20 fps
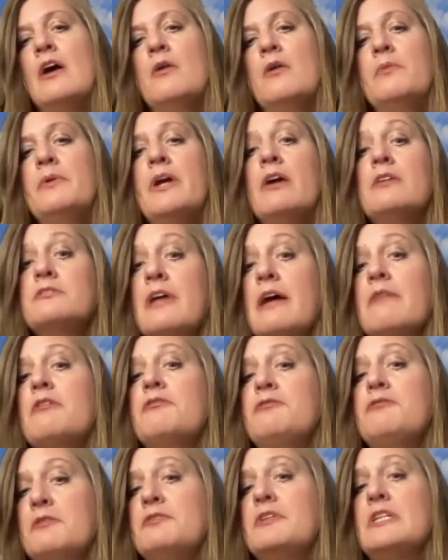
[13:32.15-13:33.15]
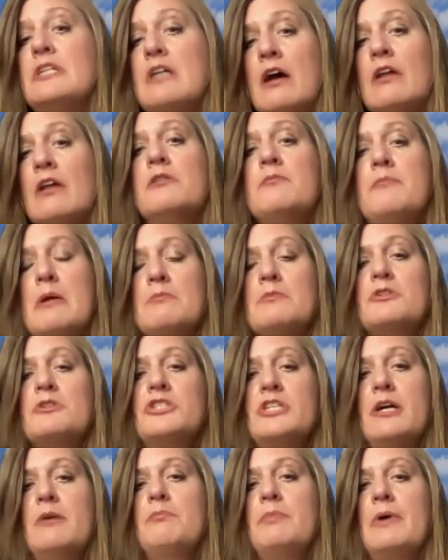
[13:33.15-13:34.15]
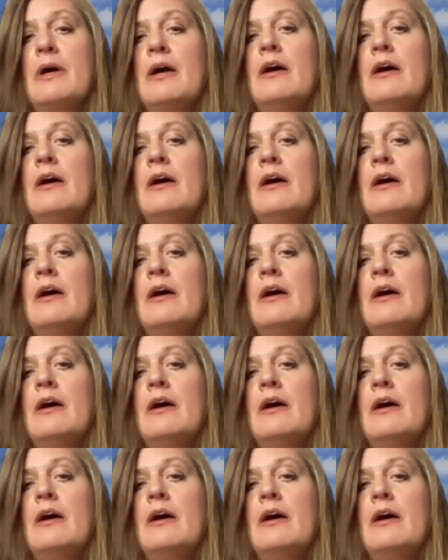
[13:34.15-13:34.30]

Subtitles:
we also have a $50 membership.